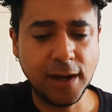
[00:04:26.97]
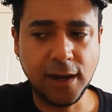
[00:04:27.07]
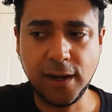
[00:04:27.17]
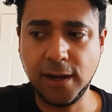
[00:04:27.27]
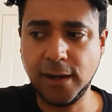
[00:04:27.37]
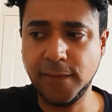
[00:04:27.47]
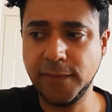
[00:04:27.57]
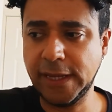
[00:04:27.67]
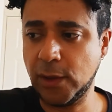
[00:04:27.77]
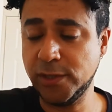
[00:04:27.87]

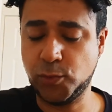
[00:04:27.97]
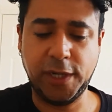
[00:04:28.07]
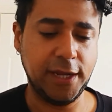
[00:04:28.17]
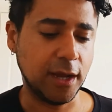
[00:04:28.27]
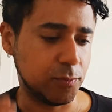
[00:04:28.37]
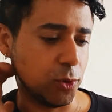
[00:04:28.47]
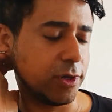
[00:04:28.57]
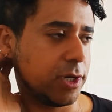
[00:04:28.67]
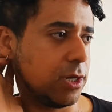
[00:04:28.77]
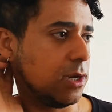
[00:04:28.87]
Like I was reading a
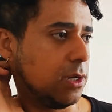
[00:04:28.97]
book